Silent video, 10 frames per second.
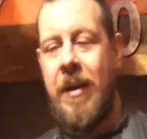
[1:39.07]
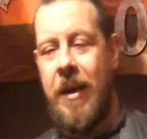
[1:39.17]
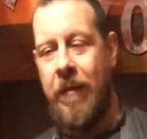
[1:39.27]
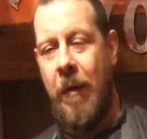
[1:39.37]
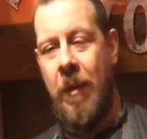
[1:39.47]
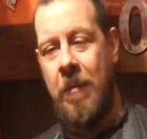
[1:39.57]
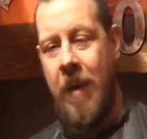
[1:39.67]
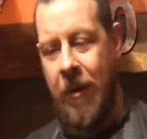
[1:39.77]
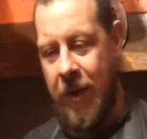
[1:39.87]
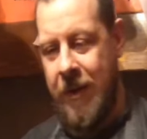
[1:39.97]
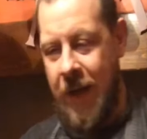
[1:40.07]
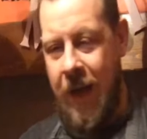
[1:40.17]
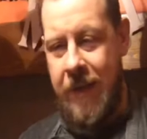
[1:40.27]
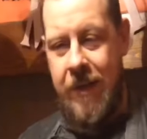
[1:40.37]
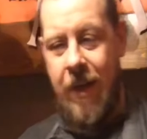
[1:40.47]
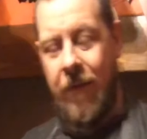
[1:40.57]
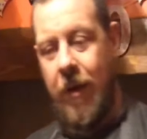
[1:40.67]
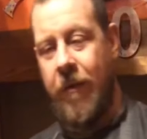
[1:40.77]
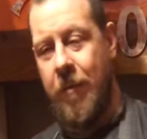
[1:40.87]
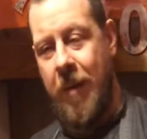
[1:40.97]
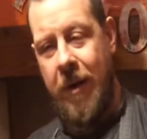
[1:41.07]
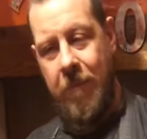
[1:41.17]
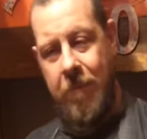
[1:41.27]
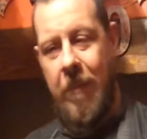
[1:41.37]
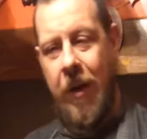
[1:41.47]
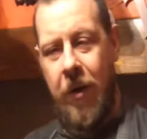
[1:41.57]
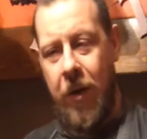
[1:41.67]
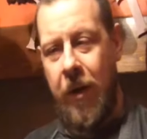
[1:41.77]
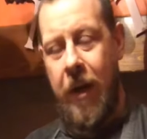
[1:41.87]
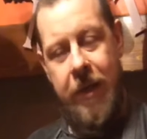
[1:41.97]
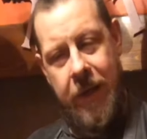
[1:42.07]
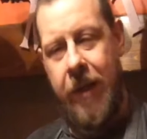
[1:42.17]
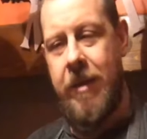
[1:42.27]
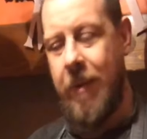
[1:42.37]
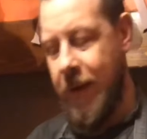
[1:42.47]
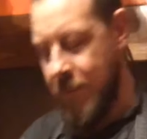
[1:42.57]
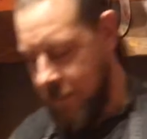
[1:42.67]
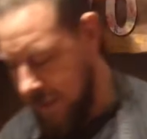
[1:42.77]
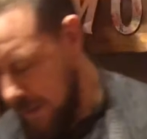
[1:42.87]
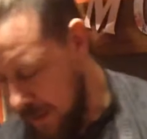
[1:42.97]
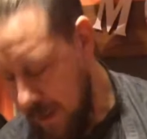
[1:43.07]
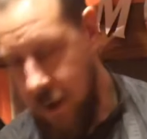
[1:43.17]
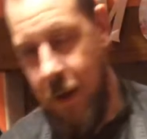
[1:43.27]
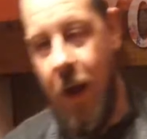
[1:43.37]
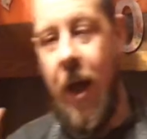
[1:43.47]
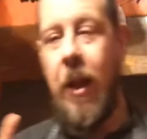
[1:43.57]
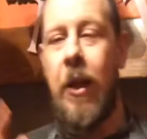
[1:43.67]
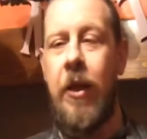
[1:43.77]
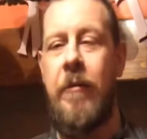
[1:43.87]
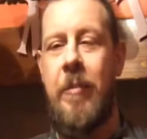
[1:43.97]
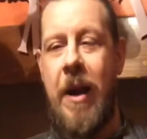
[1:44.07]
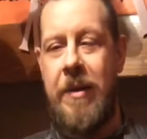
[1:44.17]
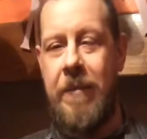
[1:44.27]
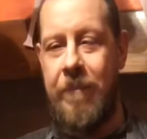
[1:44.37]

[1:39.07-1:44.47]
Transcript: If I wasn't married, I'd have a loaf of bread and make a hole in it and take it to bed. Love bread.